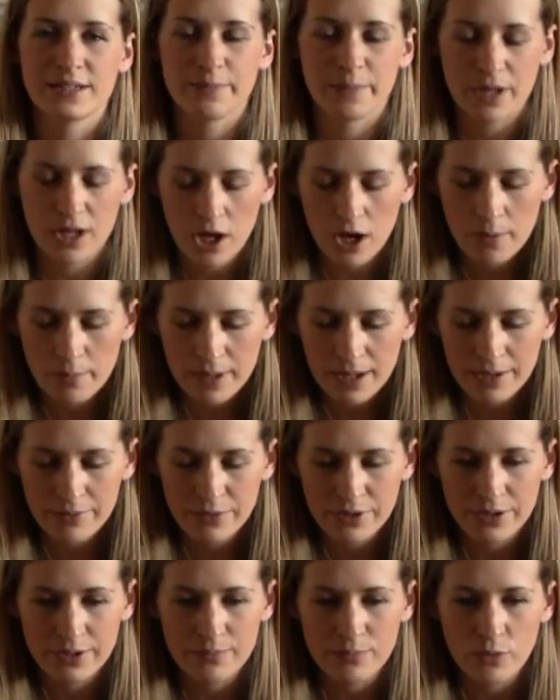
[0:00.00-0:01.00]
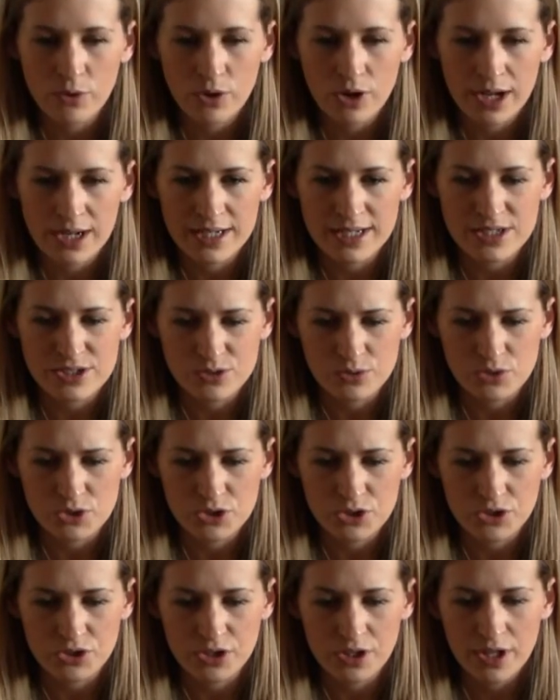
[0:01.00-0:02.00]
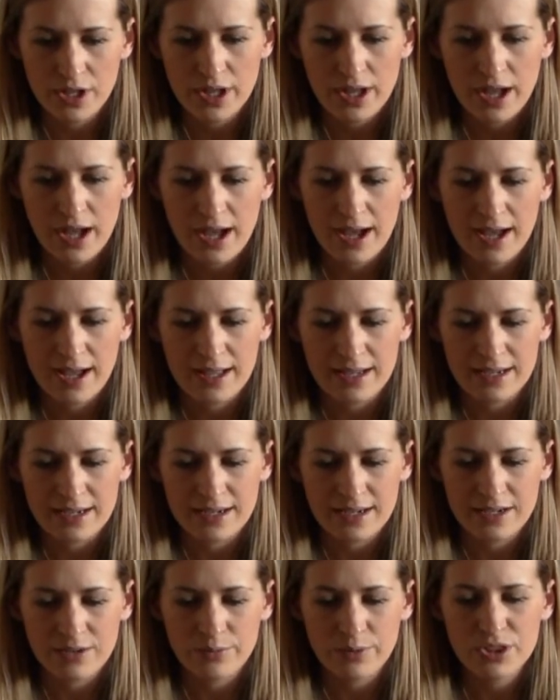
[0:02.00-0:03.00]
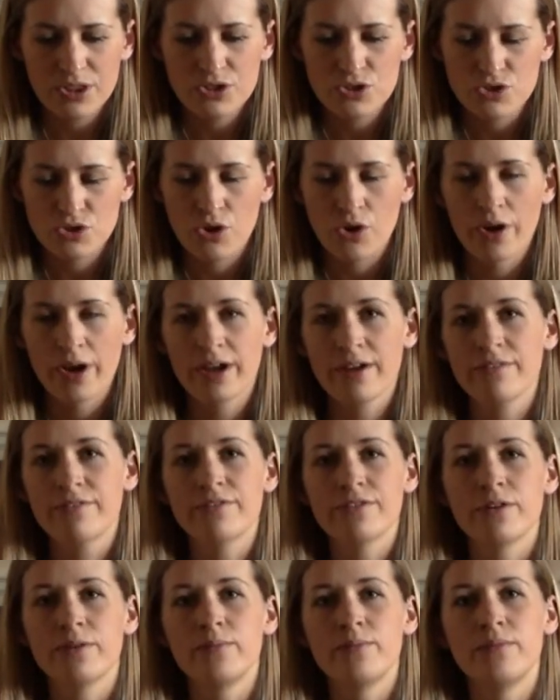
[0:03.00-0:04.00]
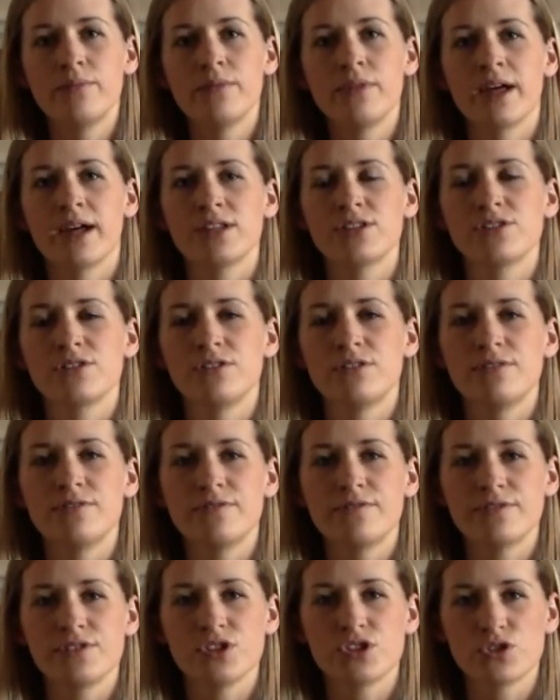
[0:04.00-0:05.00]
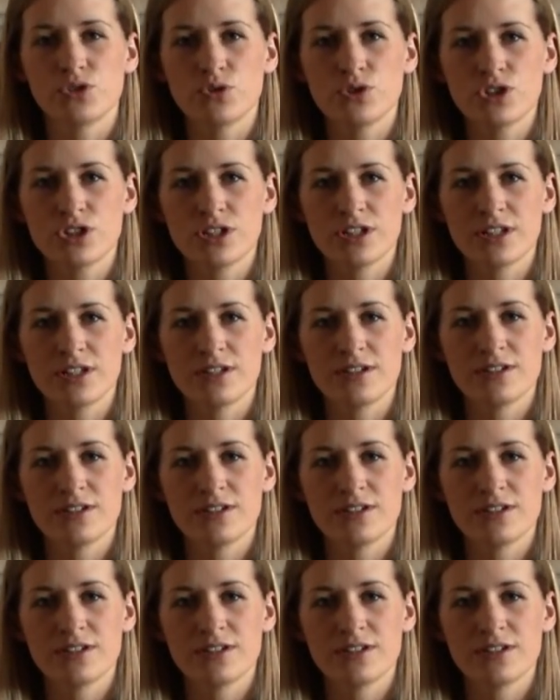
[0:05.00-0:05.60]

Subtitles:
becoming more antisocial, and withdrawing from that sort of social